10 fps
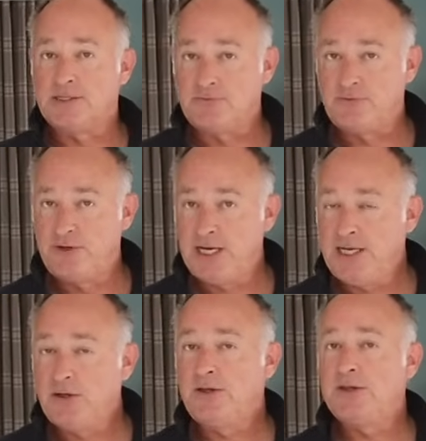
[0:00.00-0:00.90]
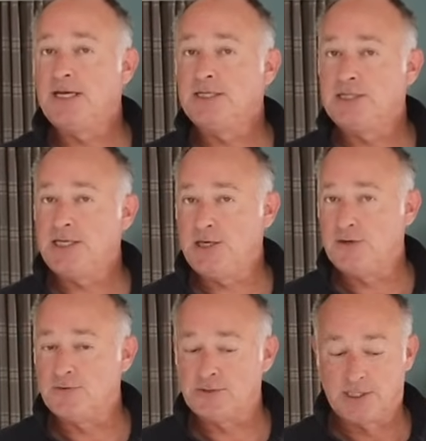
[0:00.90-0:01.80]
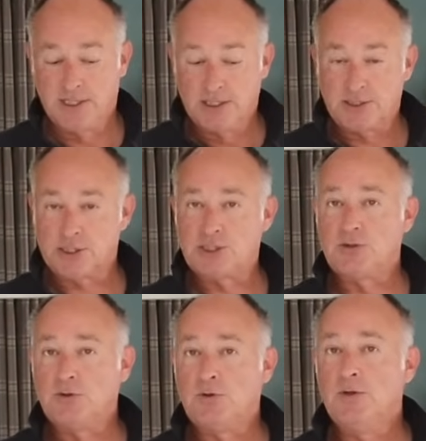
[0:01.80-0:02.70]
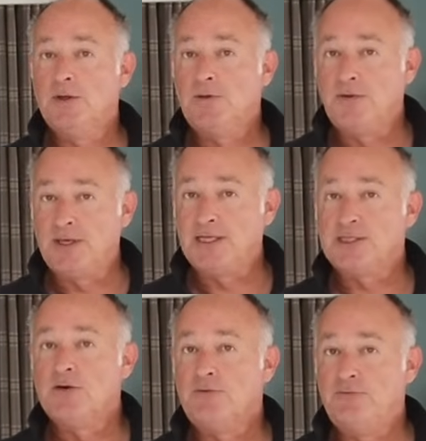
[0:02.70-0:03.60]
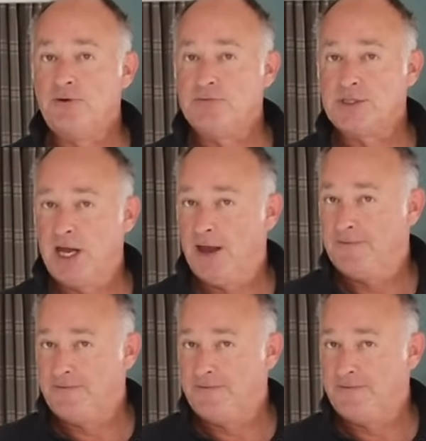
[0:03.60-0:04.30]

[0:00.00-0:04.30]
is a really good thing to use to store these root